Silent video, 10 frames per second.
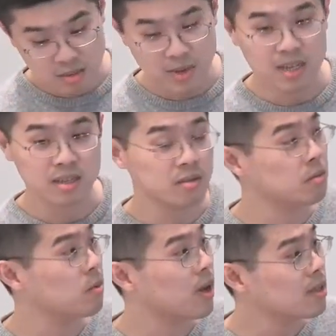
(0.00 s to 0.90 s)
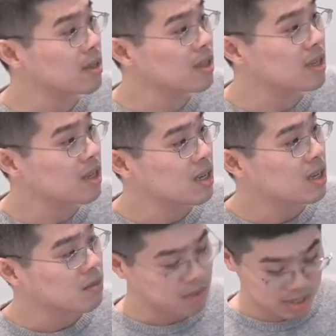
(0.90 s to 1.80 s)
as theorem 1,
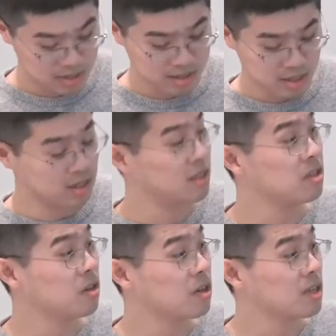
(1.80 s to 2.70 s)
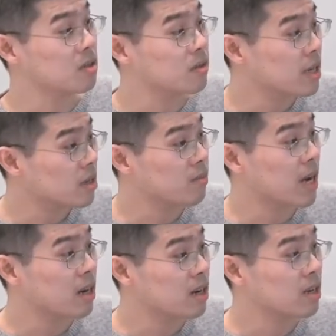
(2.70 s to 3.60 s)
but there's additional constraint. The
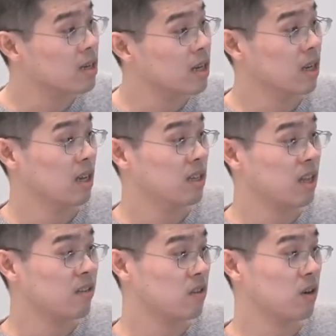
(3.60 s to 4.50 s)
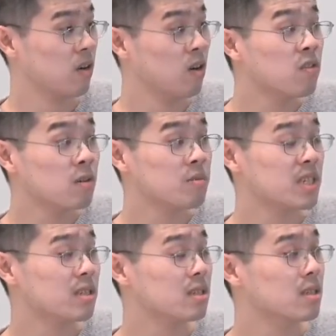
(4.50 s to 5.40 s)
buyer never
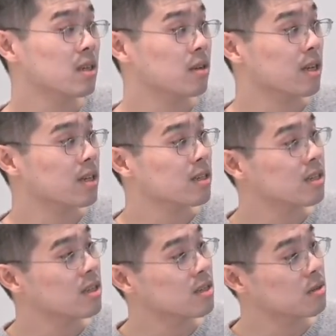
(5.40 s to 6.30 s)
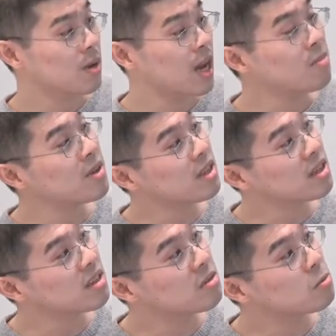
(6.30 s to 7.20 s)
overbids. Okay. So what happened
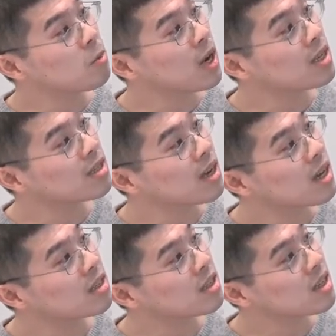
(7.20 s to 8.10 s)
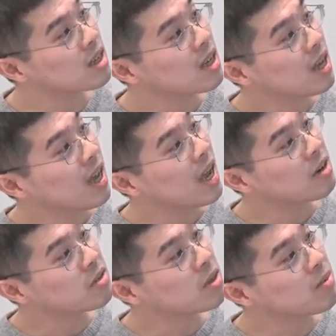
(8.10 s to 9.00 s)
in theorem 1 is that uh,
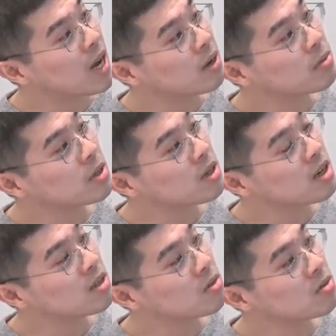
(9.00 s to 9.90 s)
actually the buyer will learn to